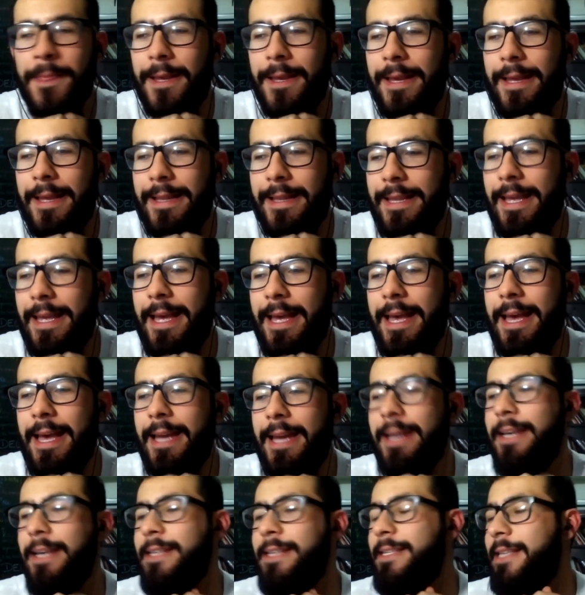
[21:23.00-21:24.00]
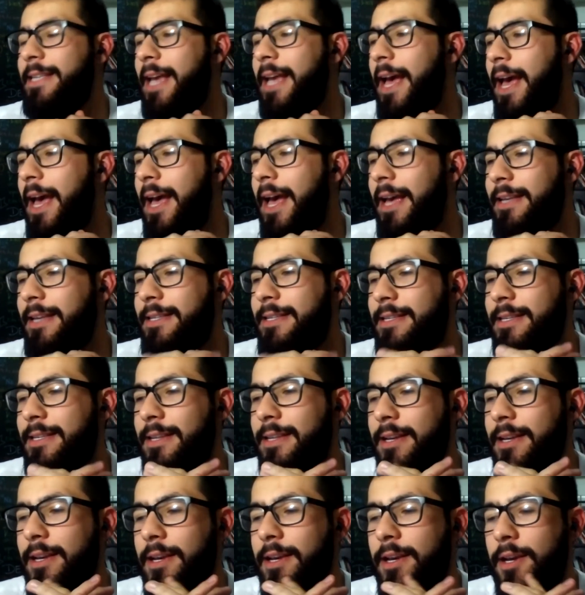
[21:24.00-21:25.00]
And then he says,
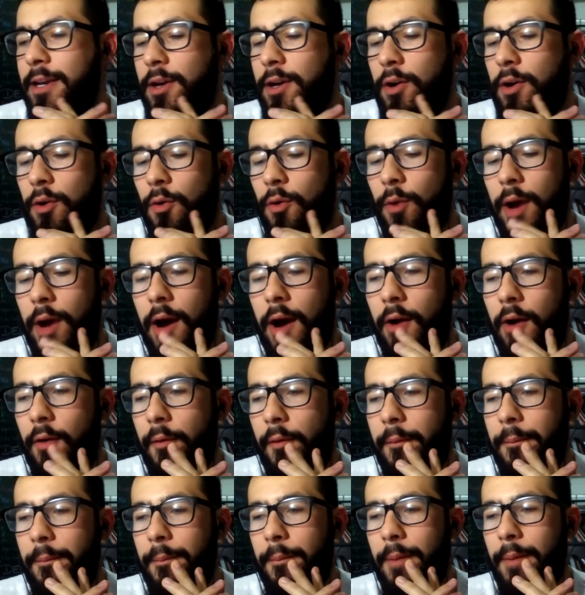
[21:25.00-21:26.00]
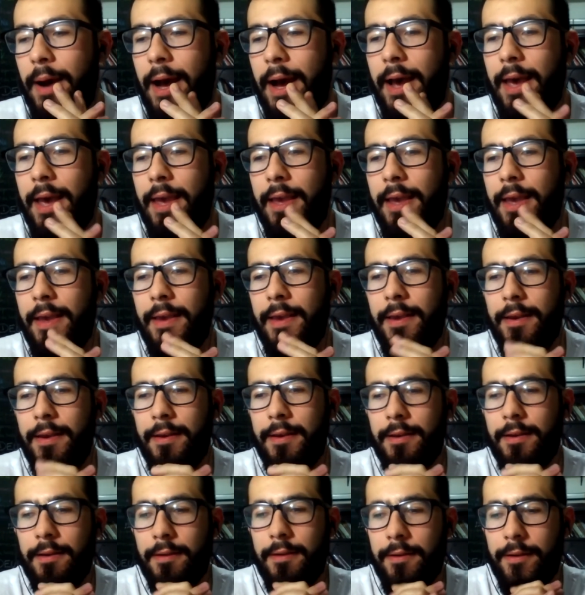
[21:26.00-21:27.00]
well,
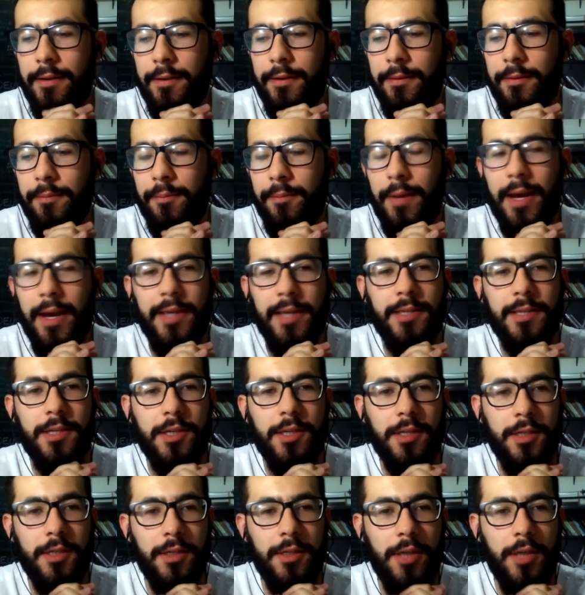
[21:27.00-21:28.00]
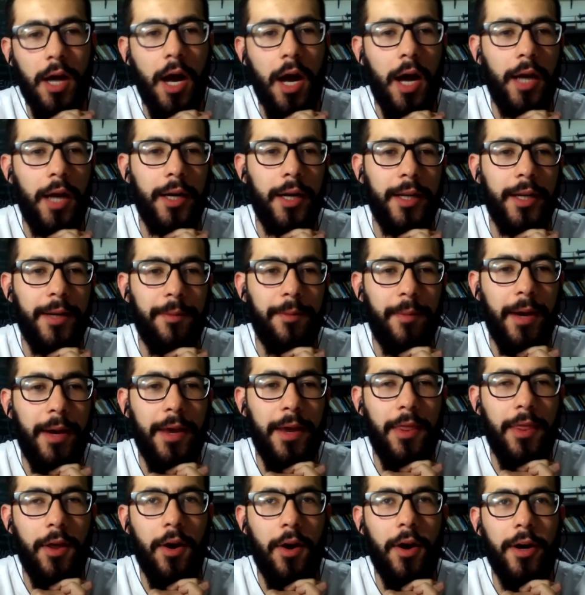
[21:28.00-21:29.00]
my son and
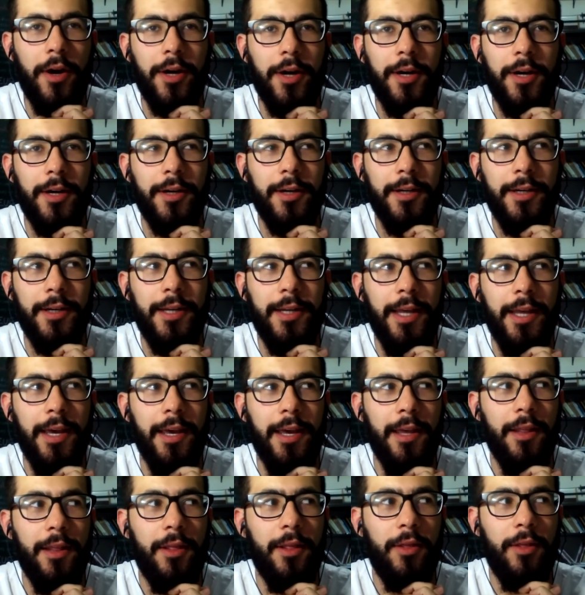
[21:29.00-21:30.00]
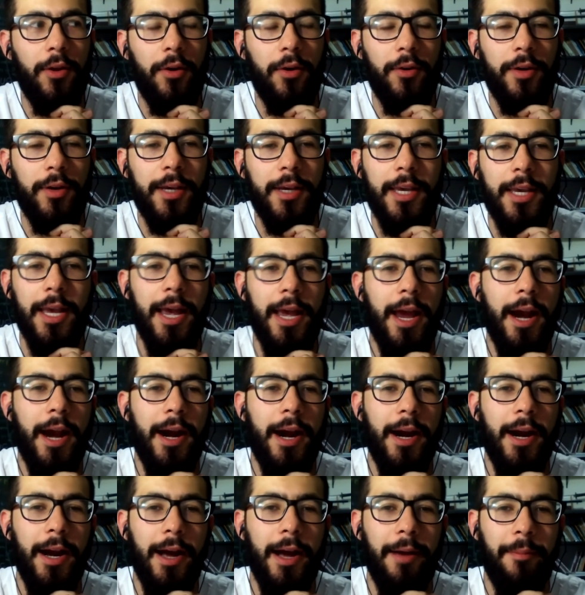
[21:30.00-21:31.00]
my daughter, they don't
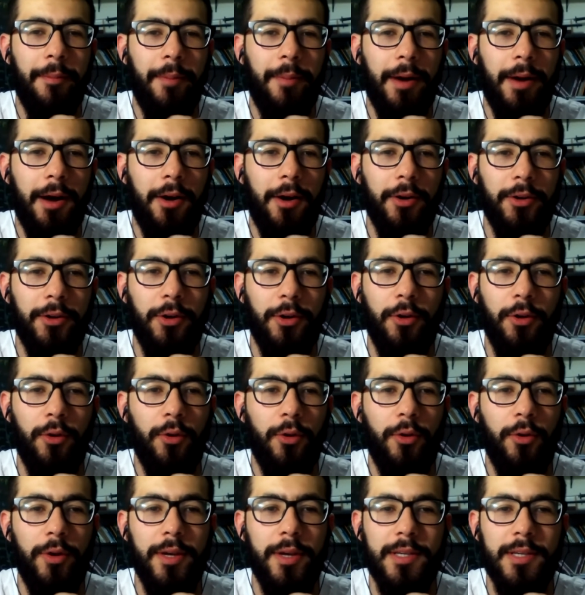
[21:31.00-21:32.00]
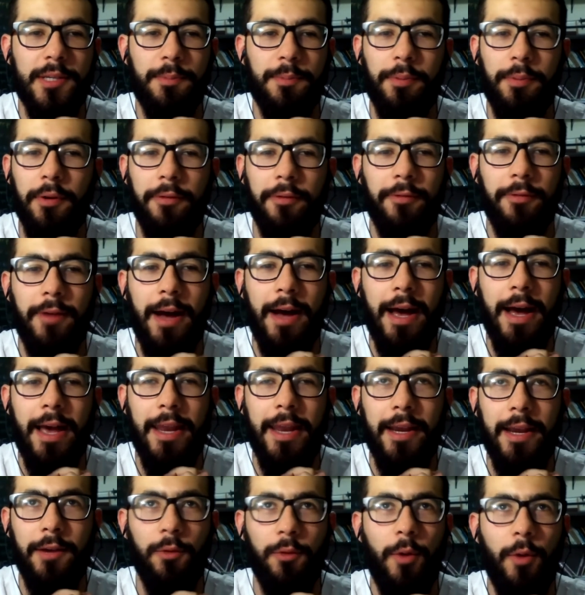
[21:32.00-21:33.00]
care about who is
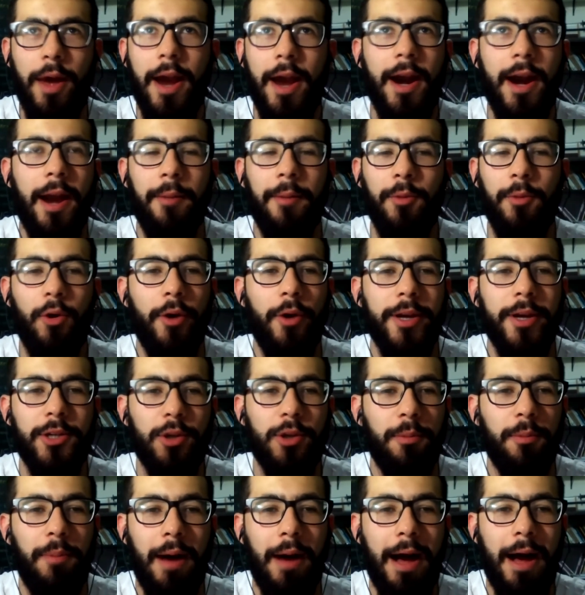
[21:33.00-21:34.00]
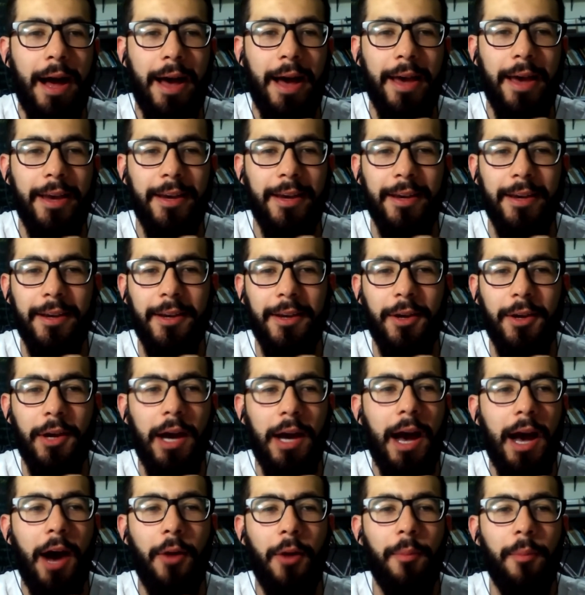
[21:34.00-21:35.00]
providing, where I'm going to buy,
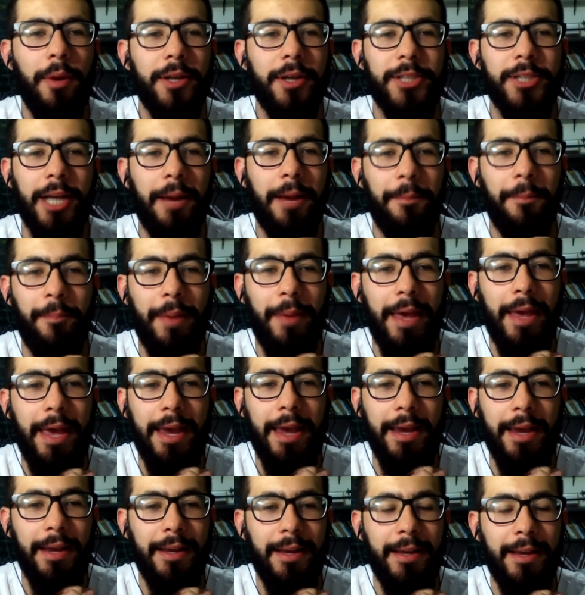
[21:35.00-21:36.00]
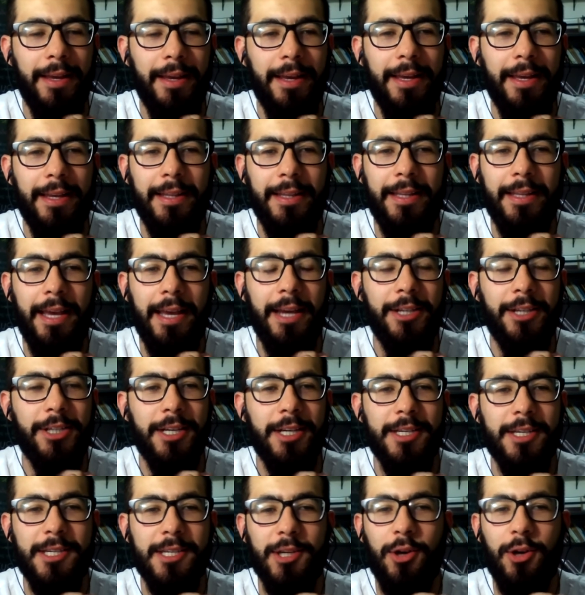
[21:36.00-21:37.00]
how much I'm paying. They
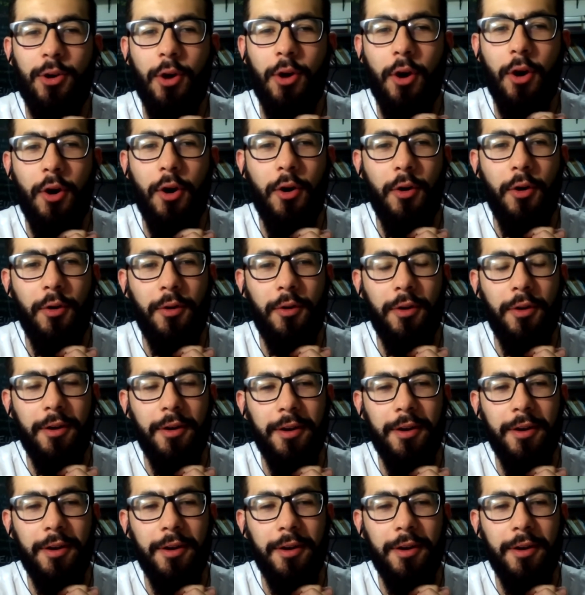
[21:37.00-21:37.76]
just go